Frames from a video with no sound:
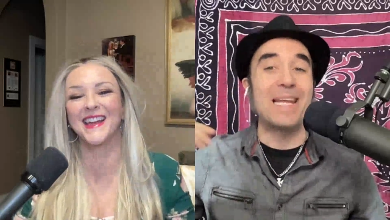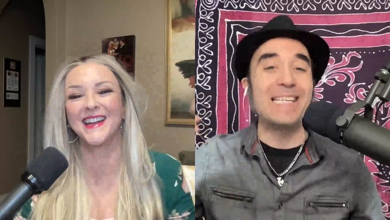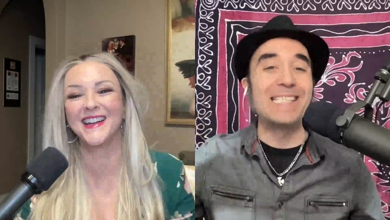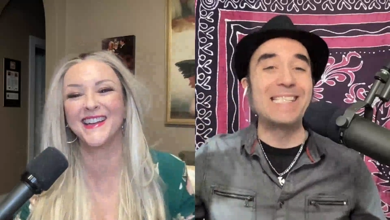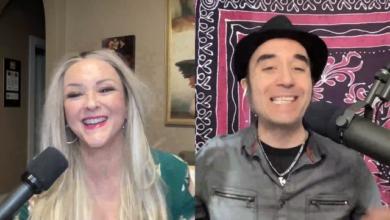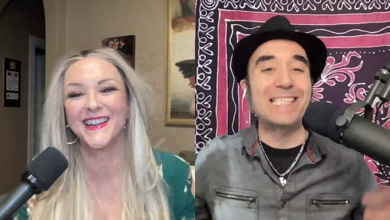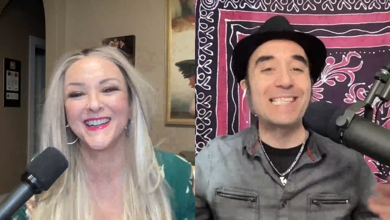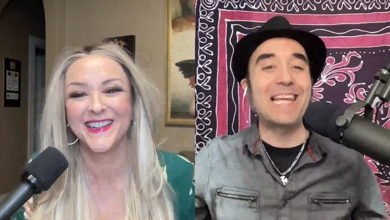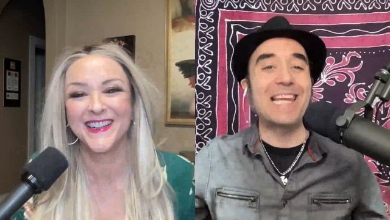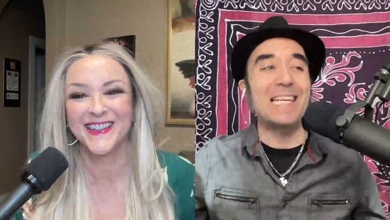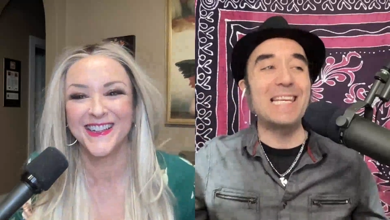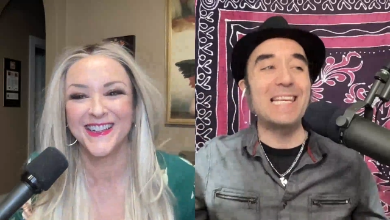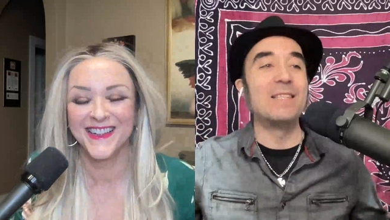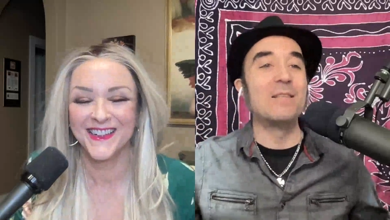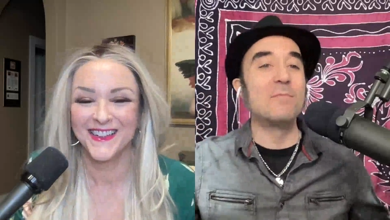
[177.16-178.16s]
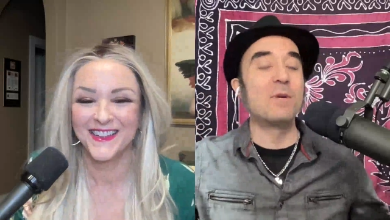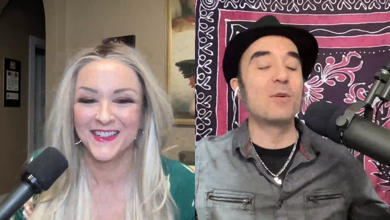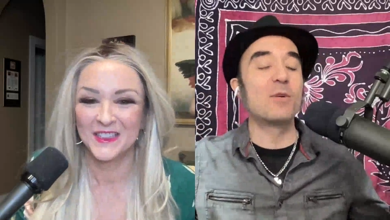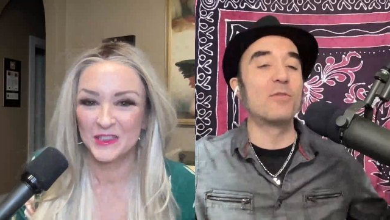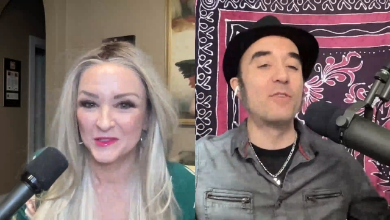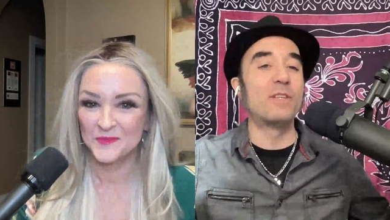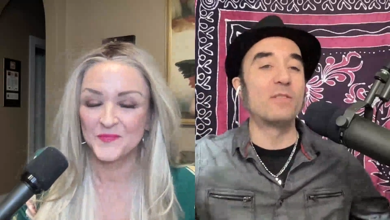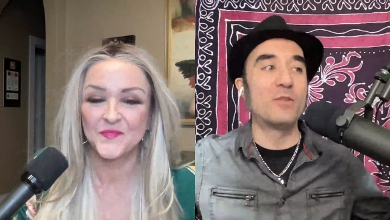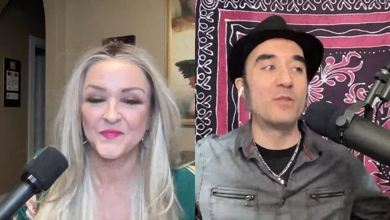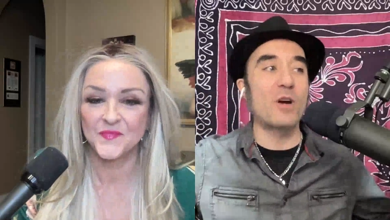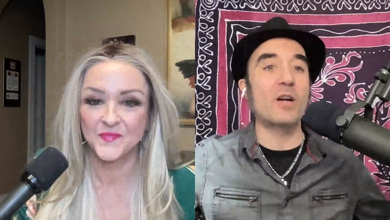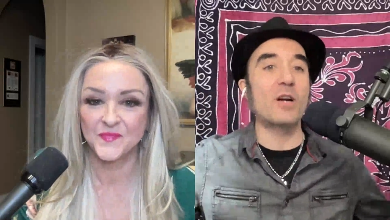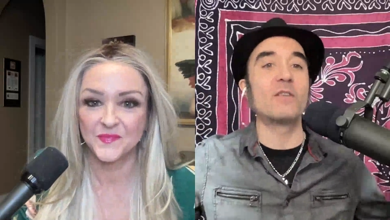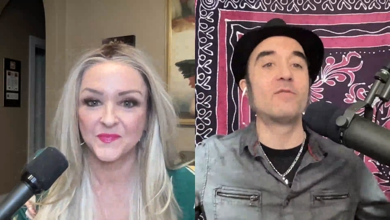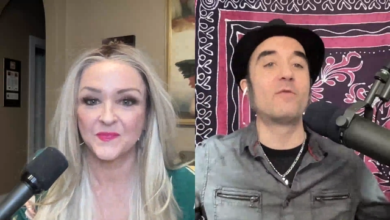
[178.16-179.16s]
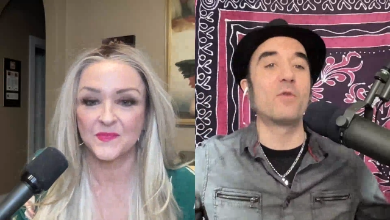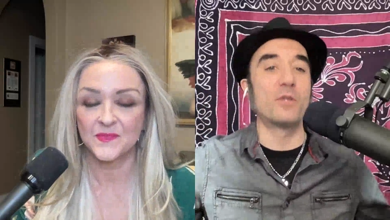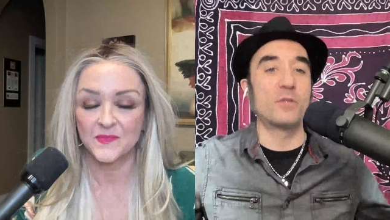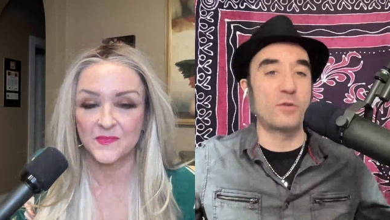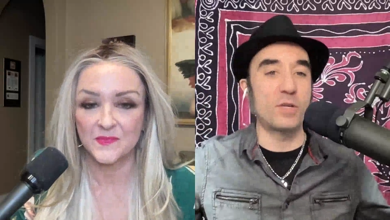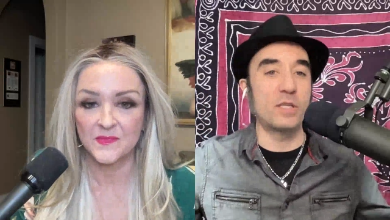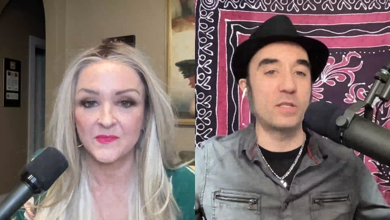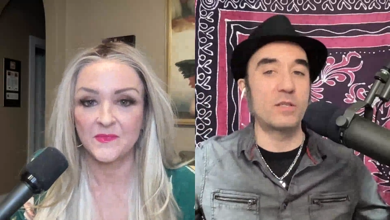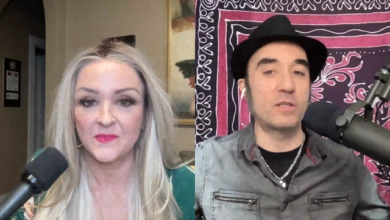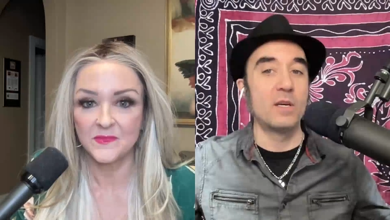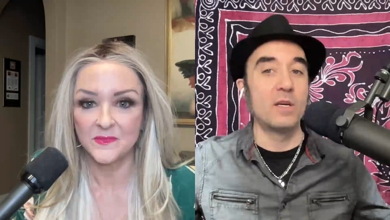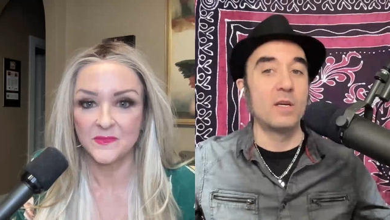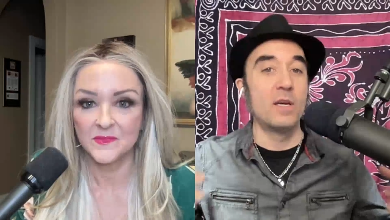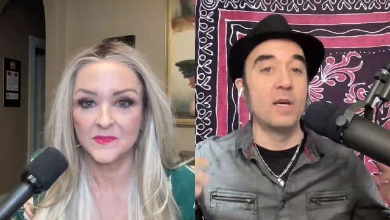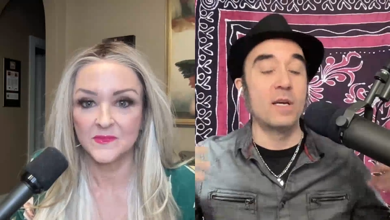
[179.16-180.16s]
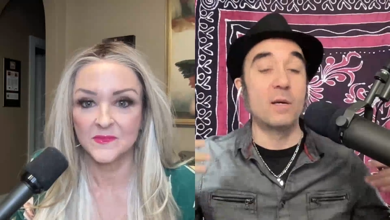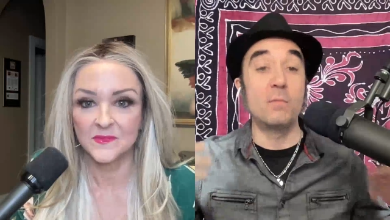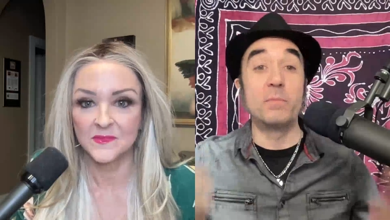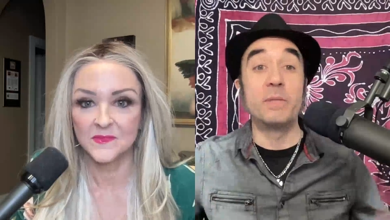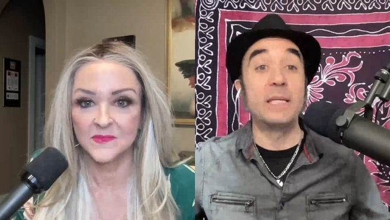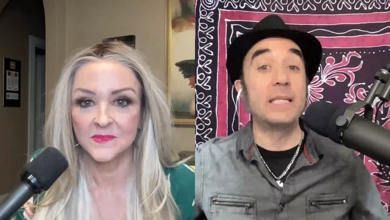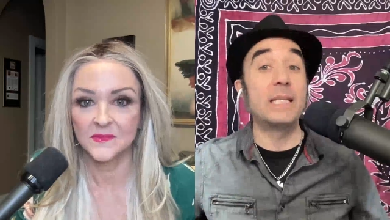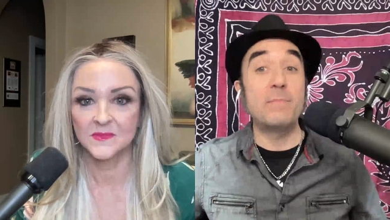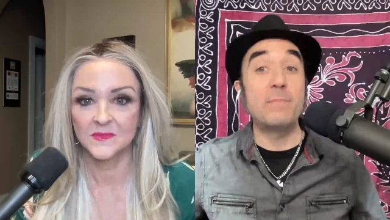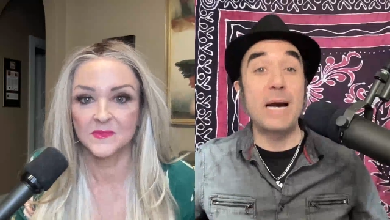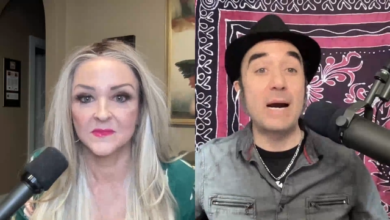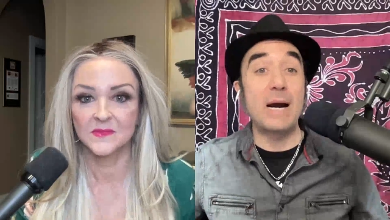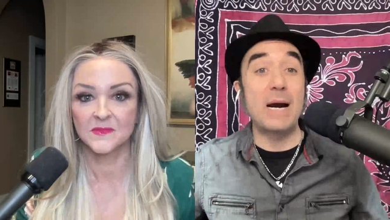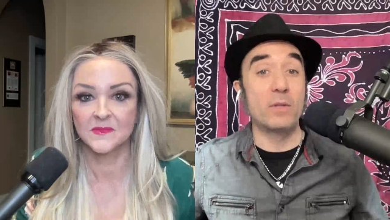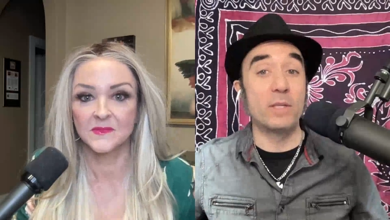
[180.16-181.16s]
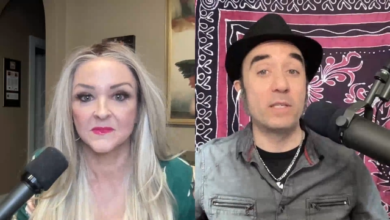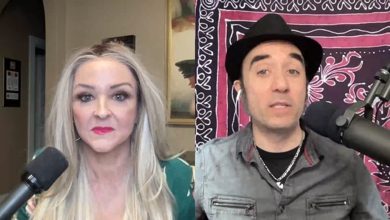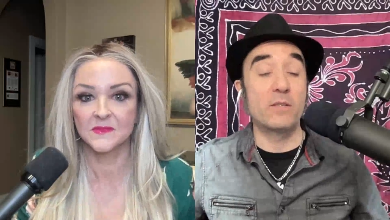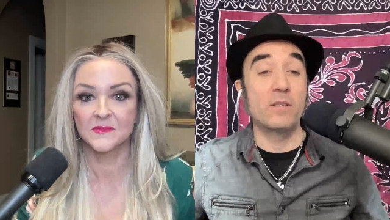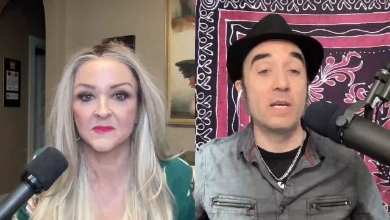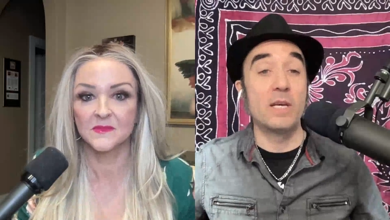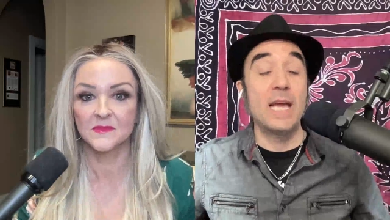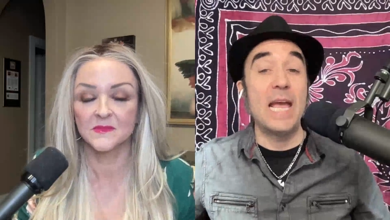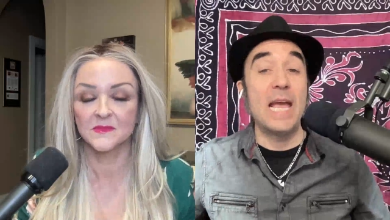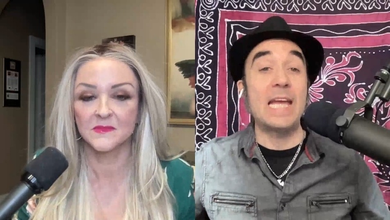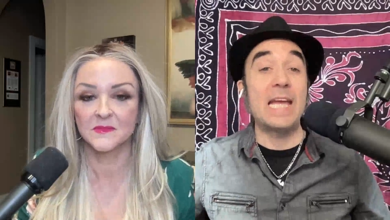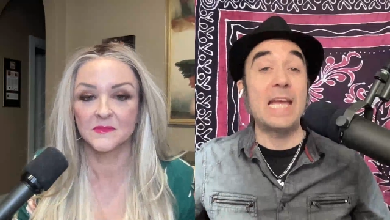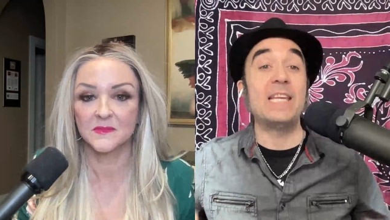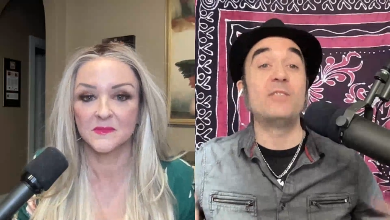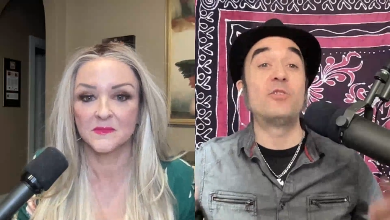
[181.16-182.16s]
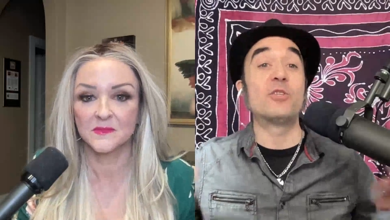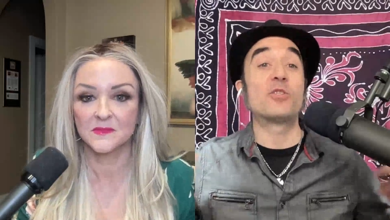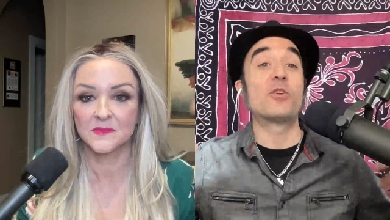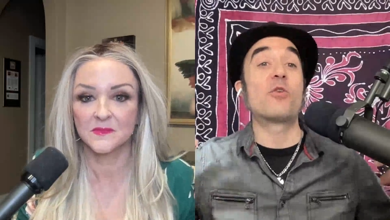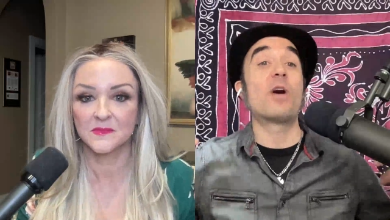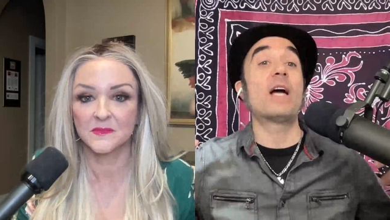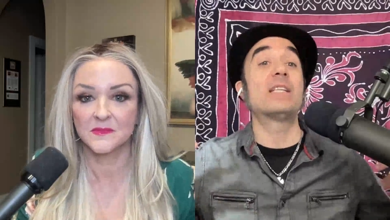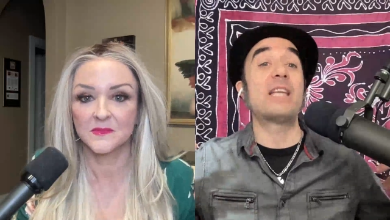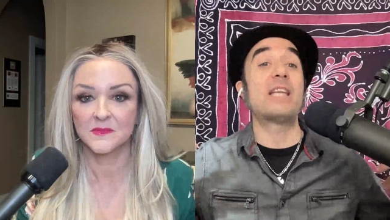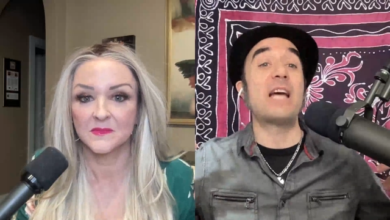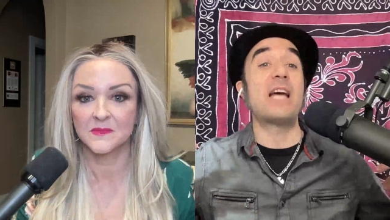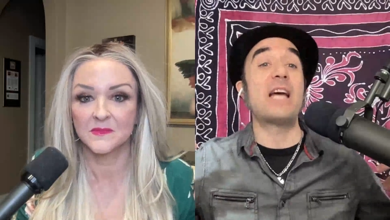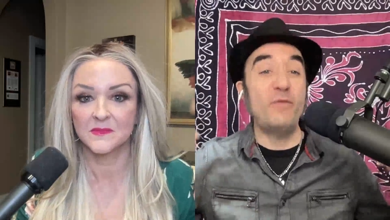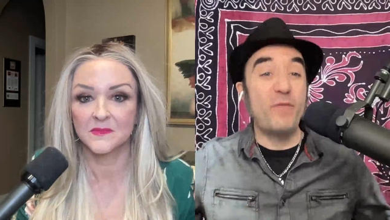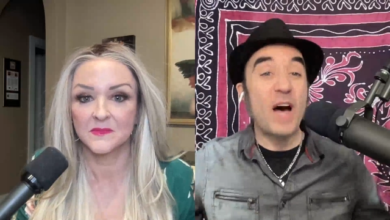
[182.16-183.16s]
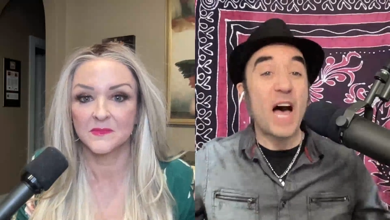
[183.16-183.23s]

Speaker 1: but he's standing in the middle of his dark fortress, completely powerless, and he just cries out,